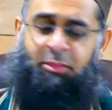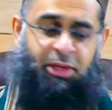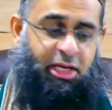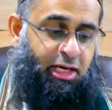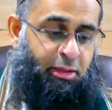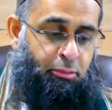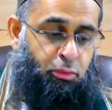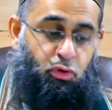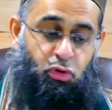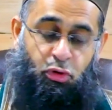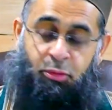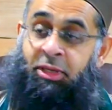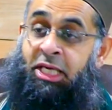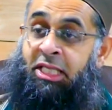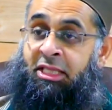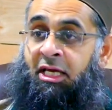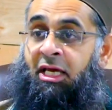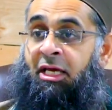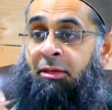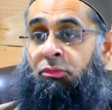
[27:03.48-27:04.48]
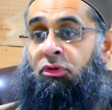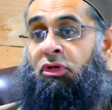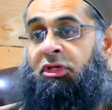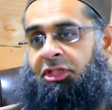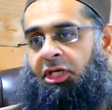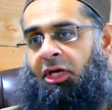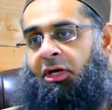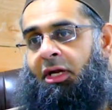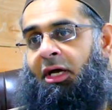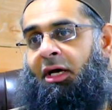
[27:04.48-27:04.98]
but Abu Ubaidah ibn
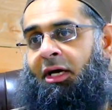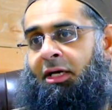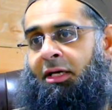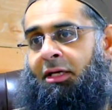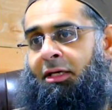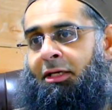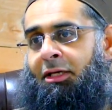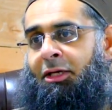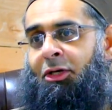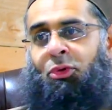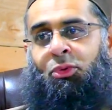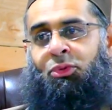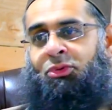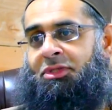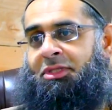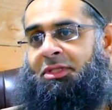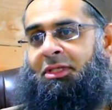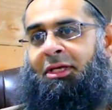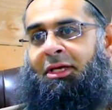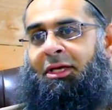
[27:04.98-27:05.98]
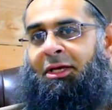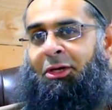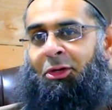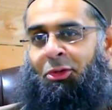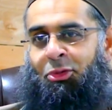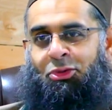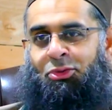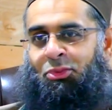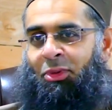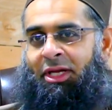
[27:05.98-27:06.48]
al-Jarrah, who's
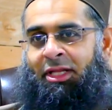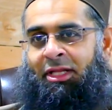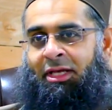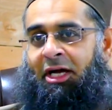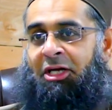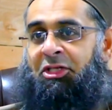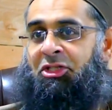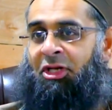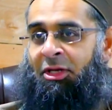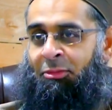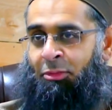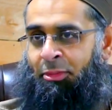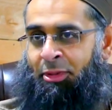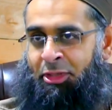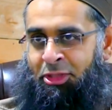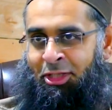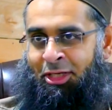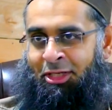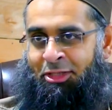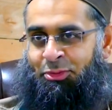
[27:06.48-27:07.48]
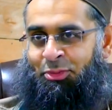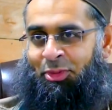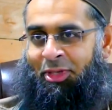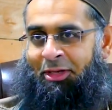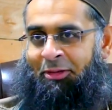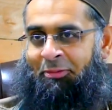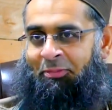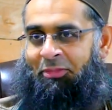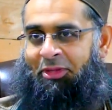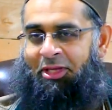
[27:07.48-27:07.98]
one of the Ashara Mubashar as
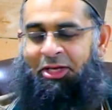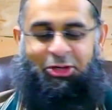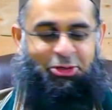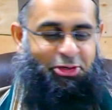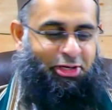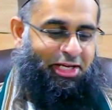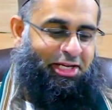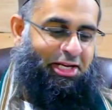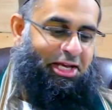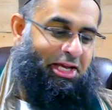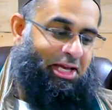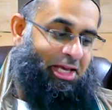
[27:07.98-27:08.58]
well, right?